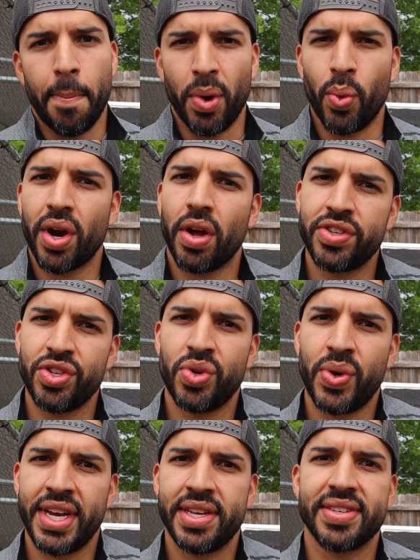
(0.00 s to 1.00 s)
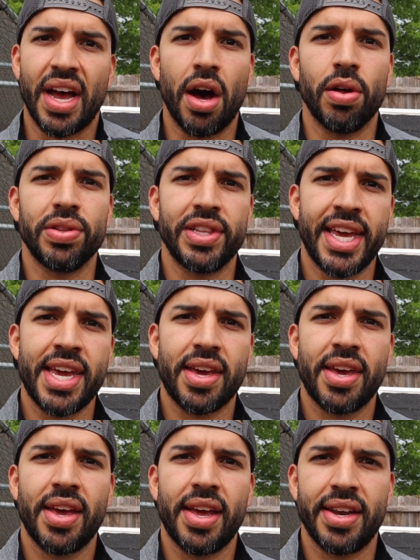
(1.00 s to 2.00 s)
But what I'll do is I'll
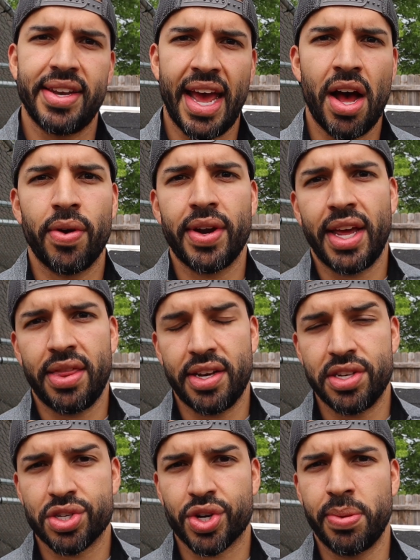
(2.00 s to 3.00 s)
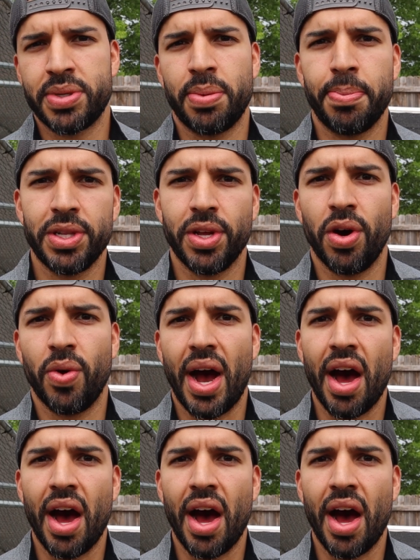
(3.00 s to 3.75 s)
link down in the description below.